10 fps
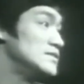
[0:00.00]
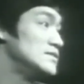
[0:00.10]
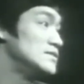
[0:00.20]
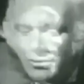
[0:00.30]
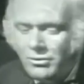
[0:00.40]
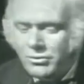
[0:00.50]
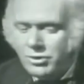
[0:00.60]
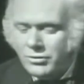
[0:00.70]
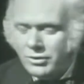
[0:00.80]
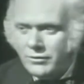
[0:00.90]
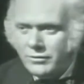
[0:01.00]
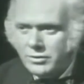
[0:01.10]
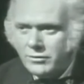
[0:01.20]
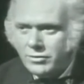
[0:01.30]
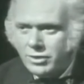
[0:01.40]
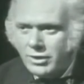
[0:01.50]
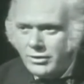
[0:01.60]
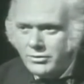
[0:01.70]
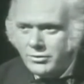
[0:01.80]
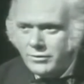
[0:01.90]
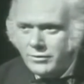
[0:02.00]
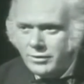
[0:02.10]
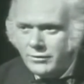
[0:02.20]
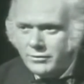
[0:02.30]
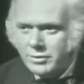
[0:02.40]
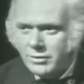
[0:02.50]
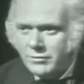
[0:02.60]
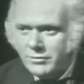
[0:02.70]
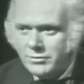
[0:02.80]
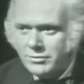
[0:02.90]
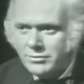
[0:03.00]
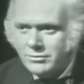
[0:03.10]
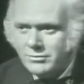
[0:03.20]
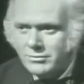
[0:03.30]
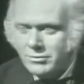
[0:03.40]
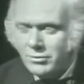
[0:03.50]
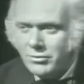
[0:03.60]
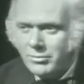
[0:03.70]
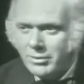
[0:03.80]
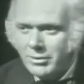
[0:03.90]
You still think of yourself Chinese, or do you ever think of yourself as North American?